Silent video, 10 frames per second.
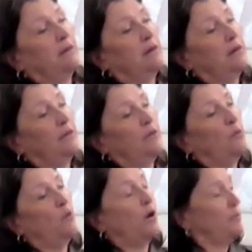the
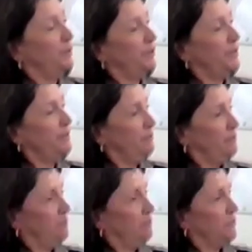Waterbury
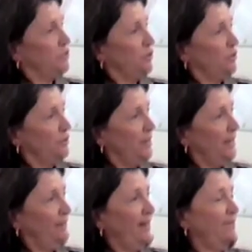charter,
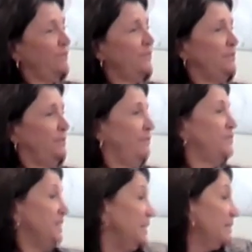and they have,
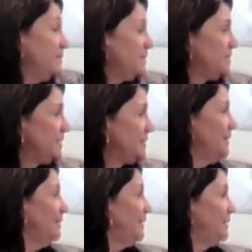they've seen it this
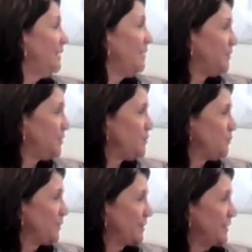season and they didn't have an
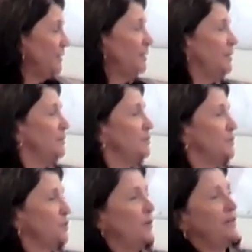issue with it.
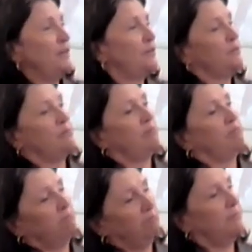
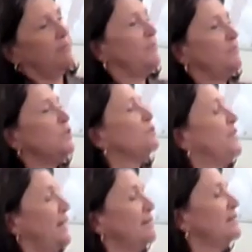So
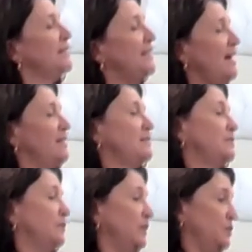technically, yes,
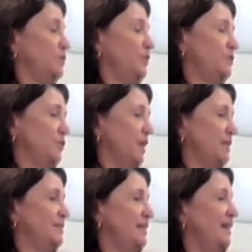the legislature
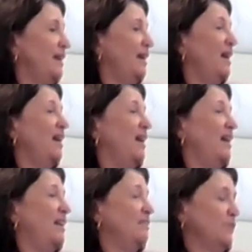has seen
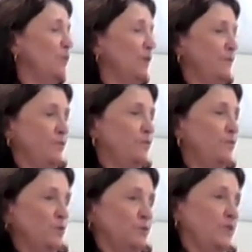every one of the
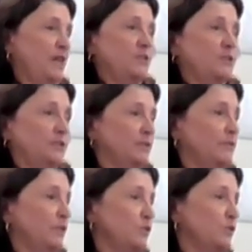four sections
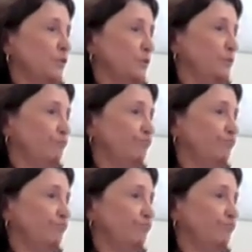of our charter.